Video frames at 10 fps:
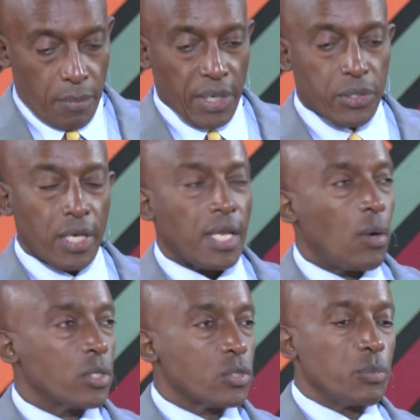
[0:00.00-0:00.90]
But thirdly,
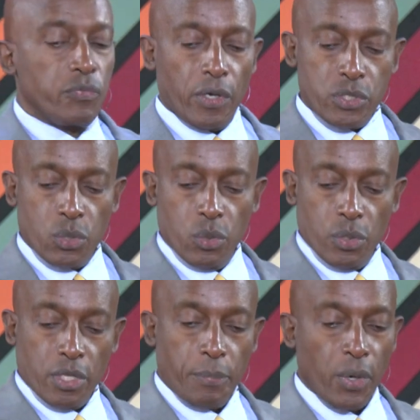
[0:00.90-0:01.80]
I want to move on
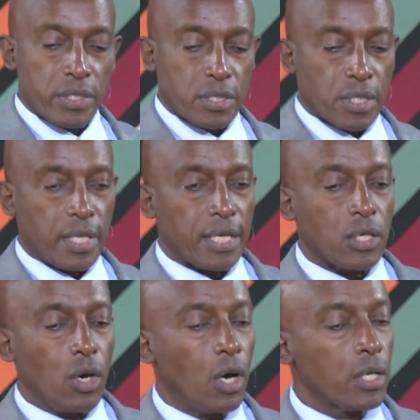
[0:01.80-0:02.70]
to the point
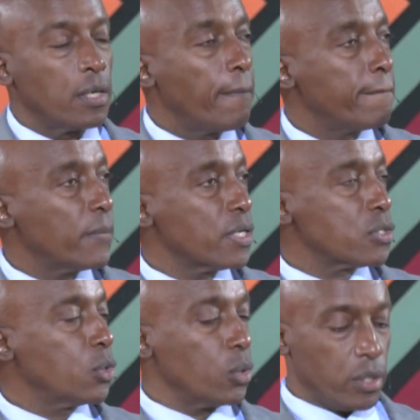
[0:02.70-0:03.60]
that God
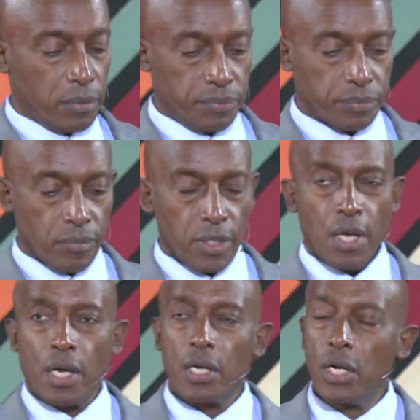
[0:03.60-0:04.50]
is good.
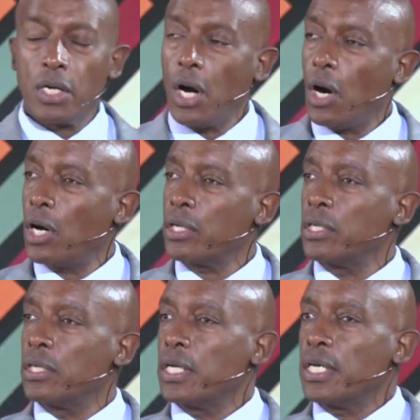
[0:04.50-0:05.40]
God
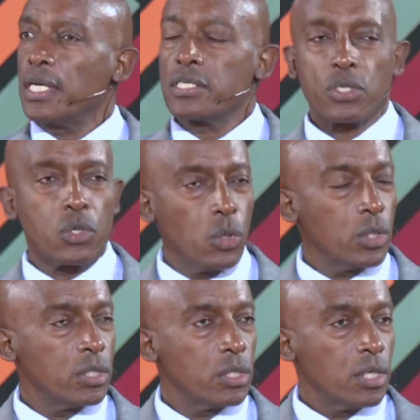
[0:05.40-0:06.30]
is
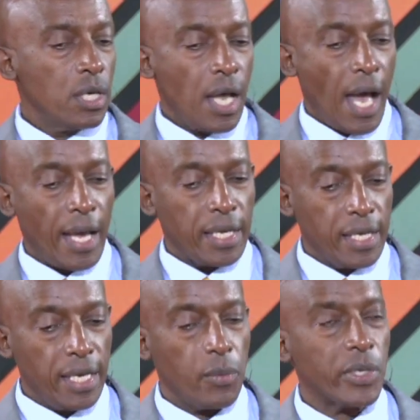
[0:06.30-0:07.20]
good, and
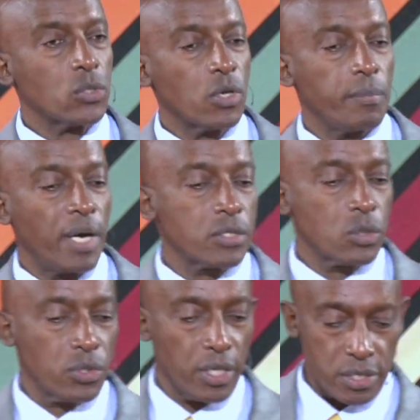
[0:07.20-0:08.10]
here we're talking about two
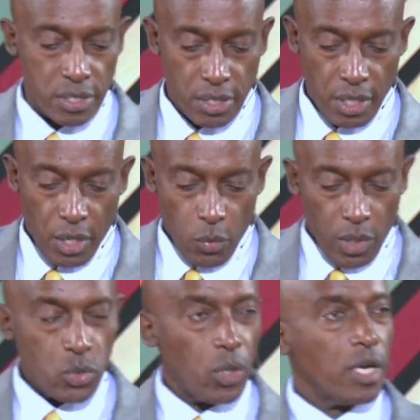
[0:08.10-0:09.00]
things. We're
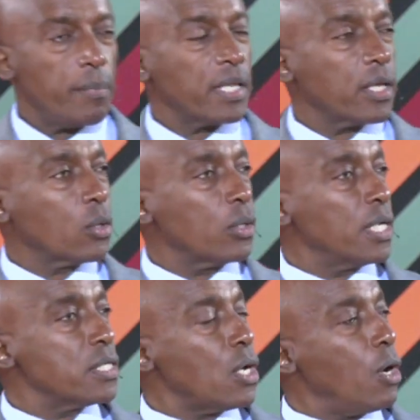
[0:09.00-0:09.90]
talking about the
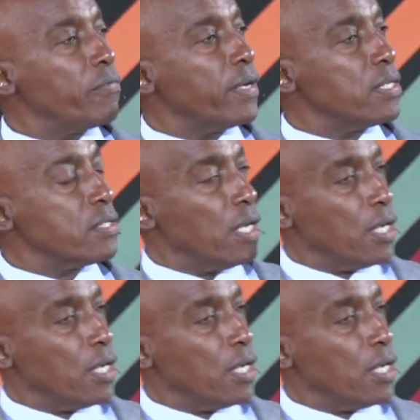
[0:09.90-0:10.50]
goodness of his